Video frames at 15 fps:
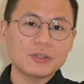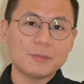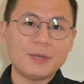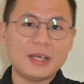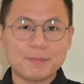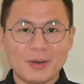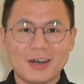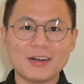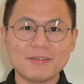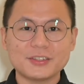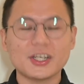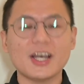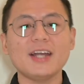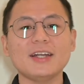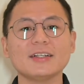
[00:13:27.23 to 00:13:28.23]
to be part of
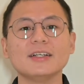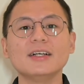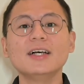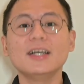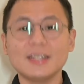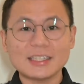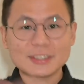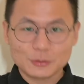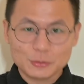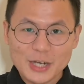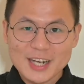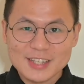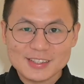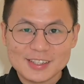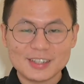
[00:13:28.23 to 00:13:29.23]
China. That's
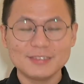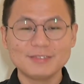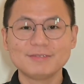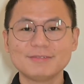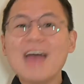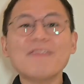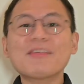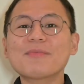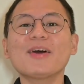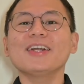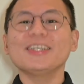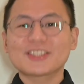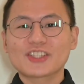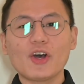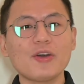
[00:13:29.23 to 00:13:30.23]
crazy.
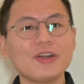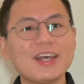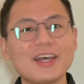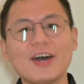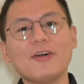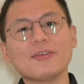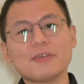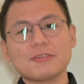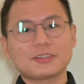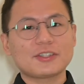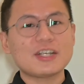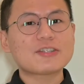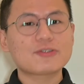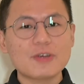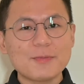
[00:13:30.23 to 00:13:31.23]
Everybody's going in, all those
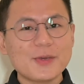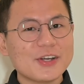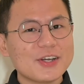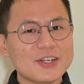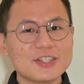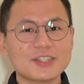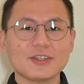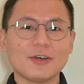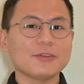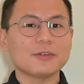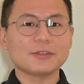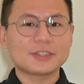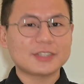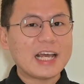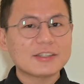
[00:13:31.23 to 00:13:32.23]
distributors, all
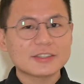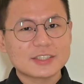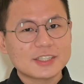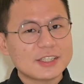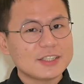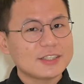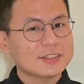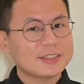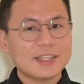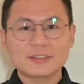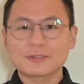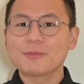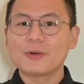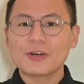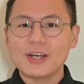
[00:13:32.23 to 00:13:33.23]
those sales girls,
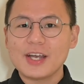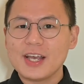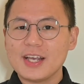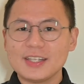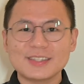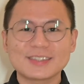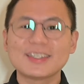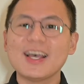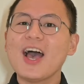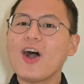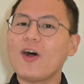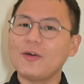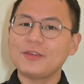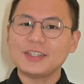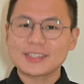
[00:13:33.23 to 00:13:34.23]
sales boys,
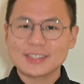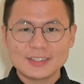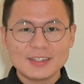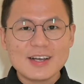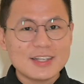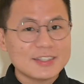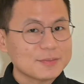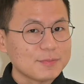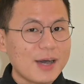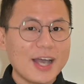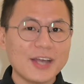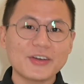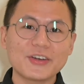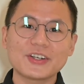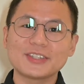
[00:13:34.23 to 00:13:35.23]
all these clients,
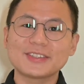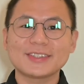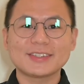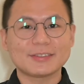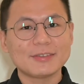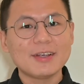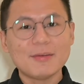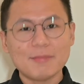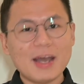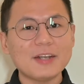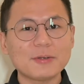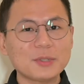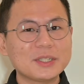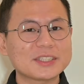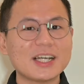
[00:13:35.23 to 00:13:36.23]
miners,
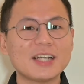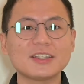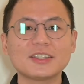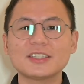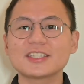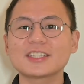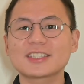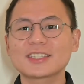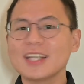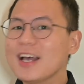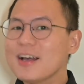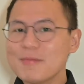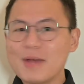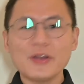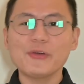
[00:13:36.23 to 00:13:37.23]
miner resellers,
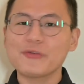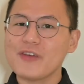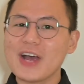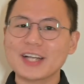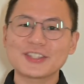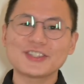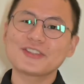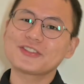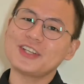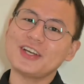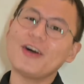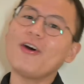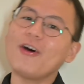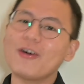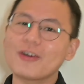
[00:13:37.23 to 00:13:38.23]
manufacturers, they're
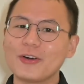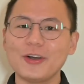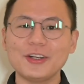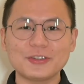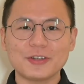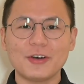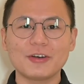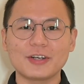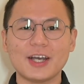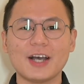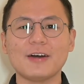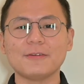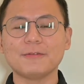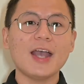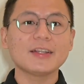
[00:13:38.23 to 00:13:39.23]
all going to Hong
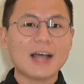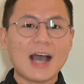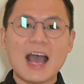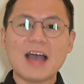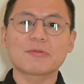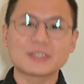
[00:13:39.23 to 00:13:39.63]
Kong, and I